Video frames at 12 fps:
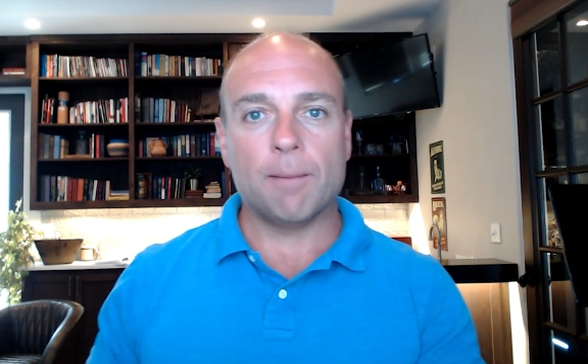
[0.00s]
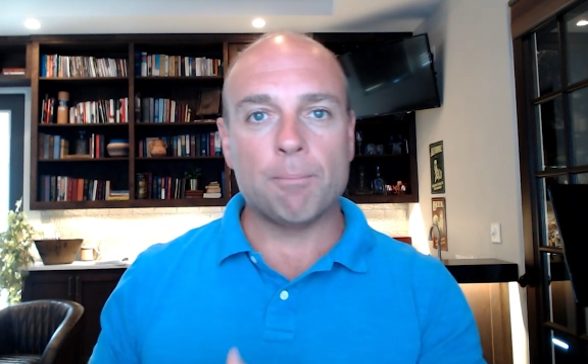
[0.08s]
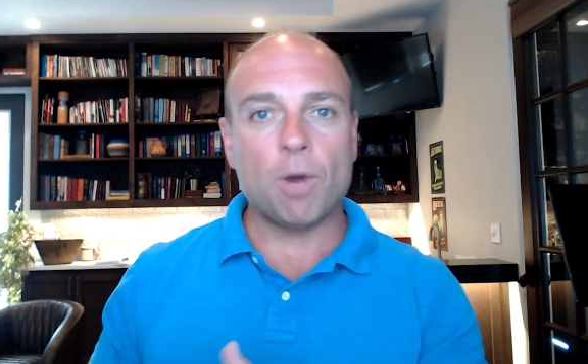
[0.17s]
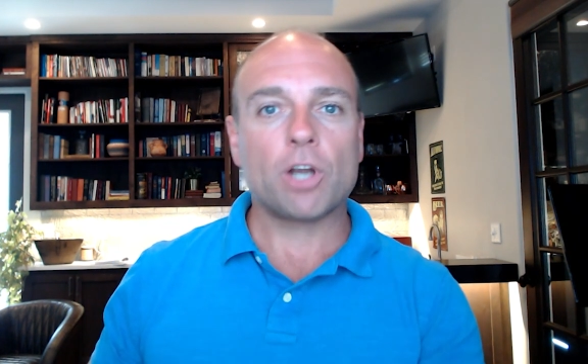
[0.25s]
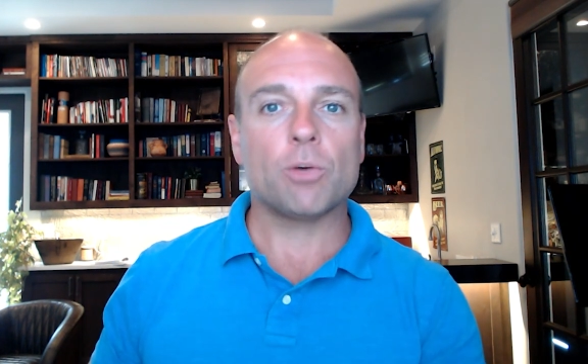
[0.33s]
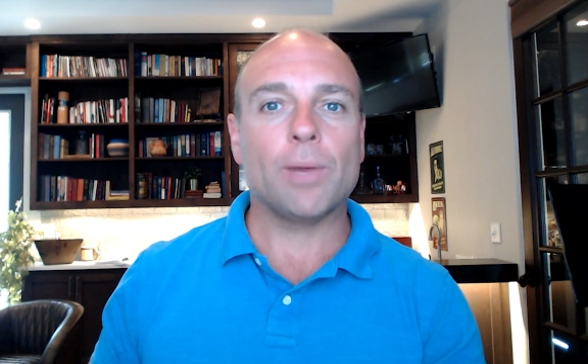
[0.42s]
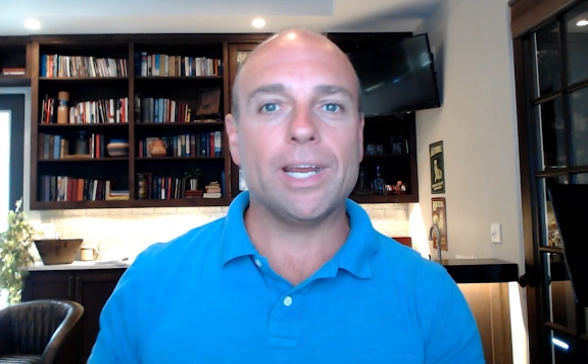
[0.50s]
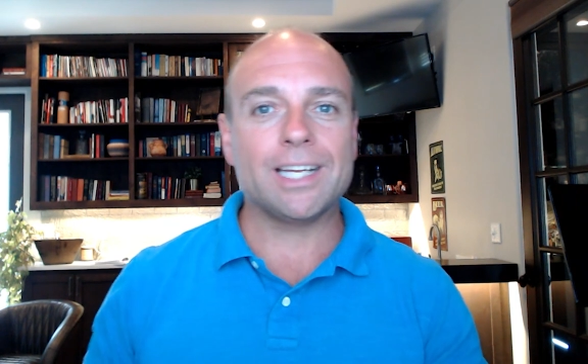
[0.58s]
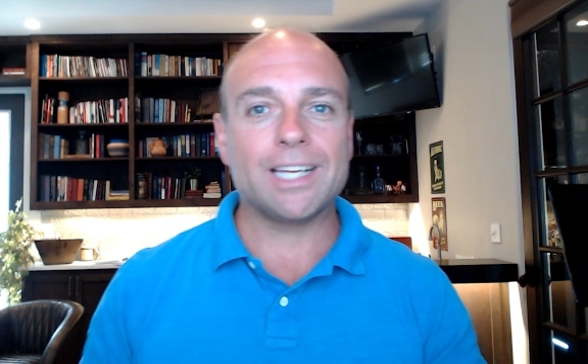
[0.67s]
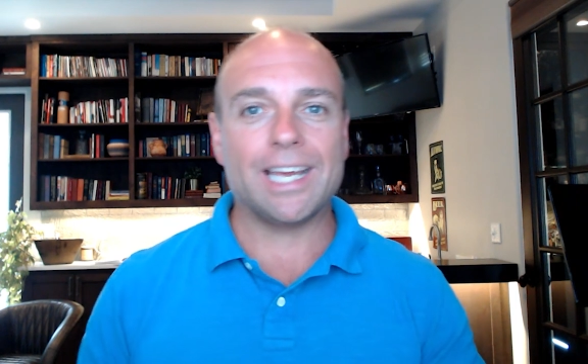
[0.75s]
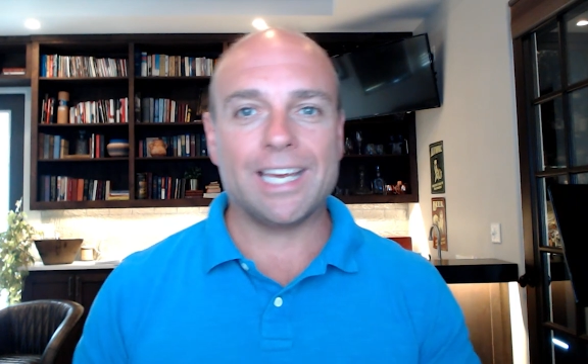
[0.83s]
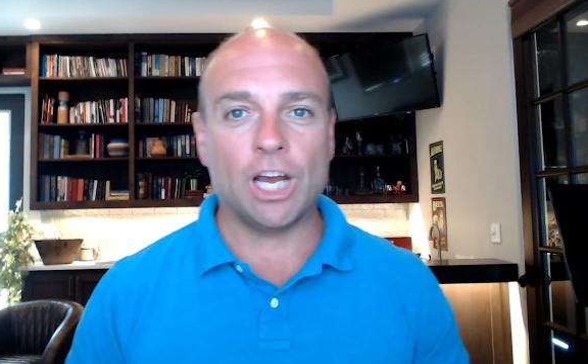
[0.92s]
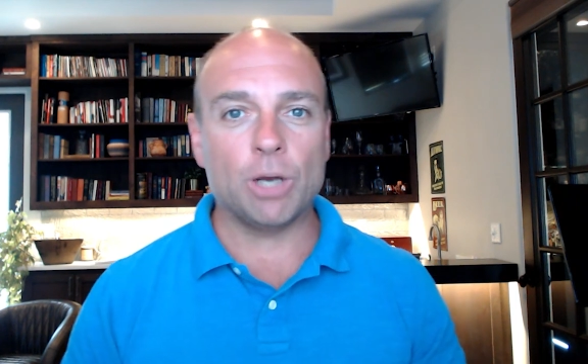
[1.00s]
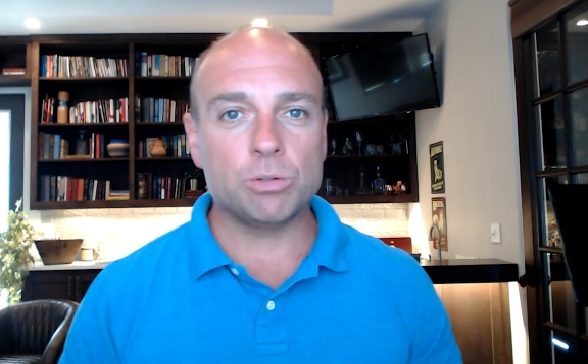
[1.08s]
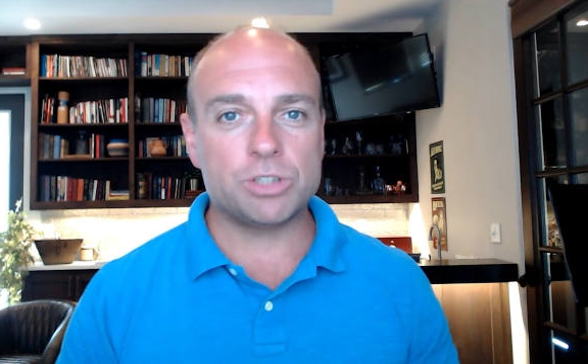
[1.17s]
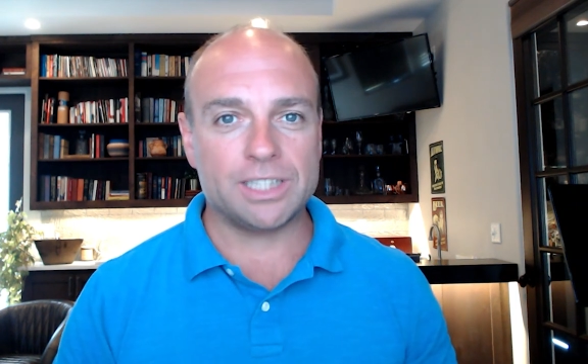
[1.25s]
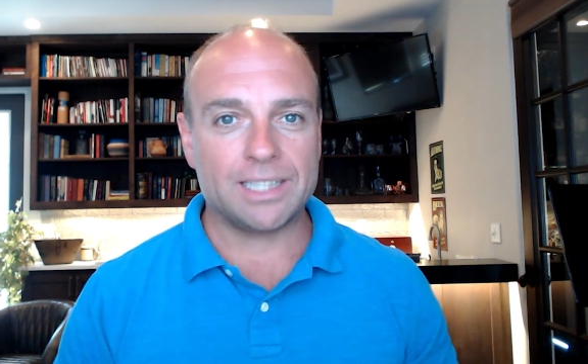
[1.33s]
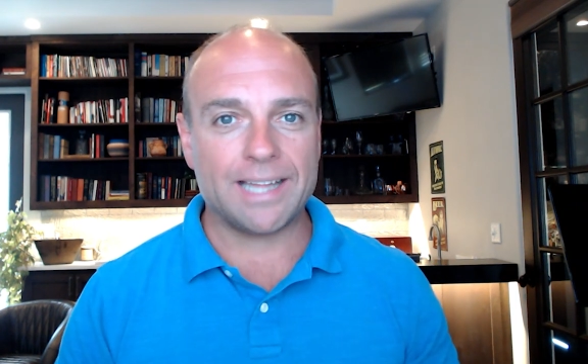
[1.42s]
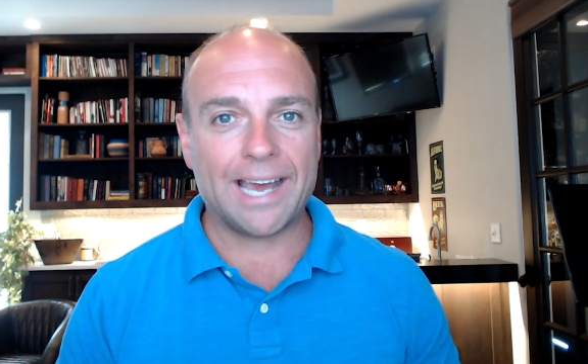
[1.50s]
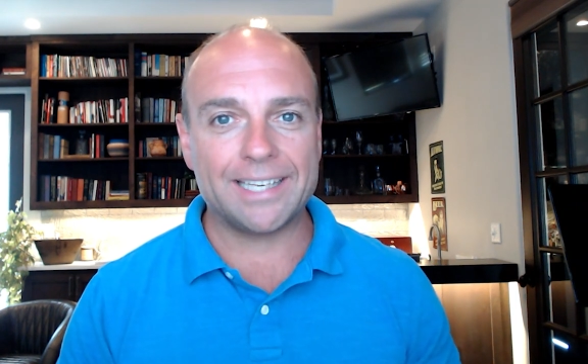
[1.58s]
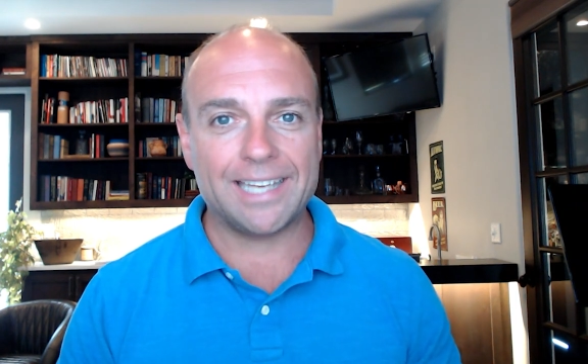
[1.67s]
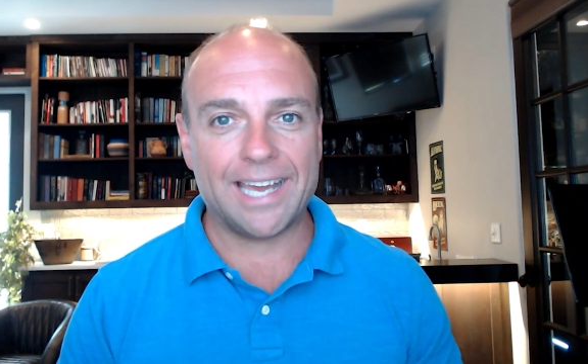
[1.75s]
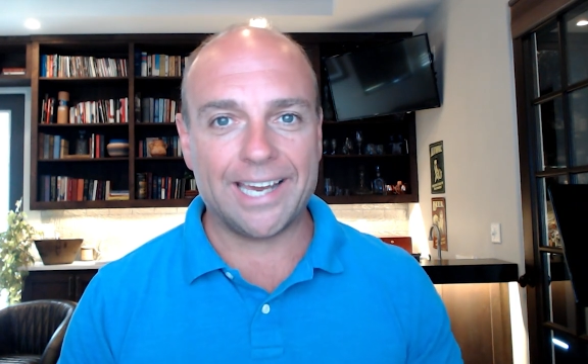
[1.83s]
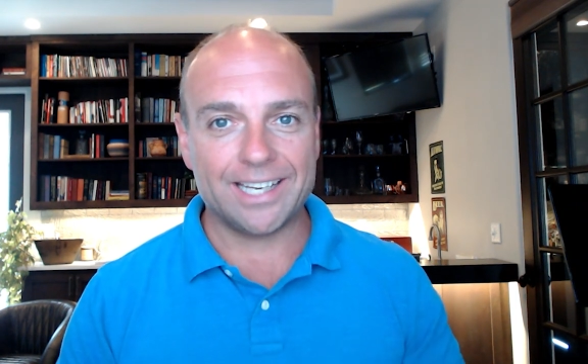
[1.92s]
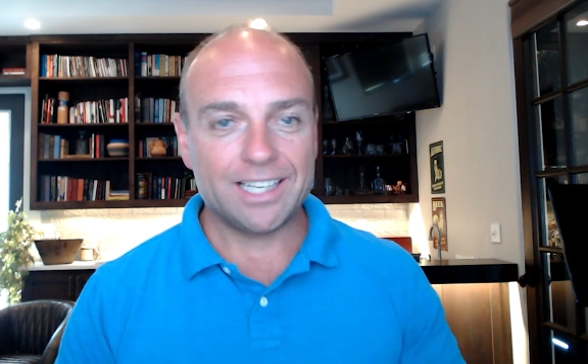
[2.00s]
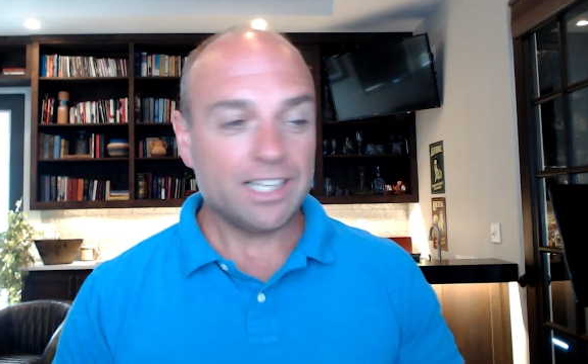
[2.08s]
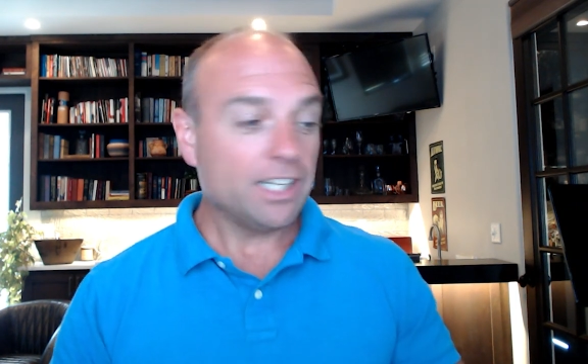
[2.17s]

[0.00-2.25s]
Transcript: moderating and hosting that day.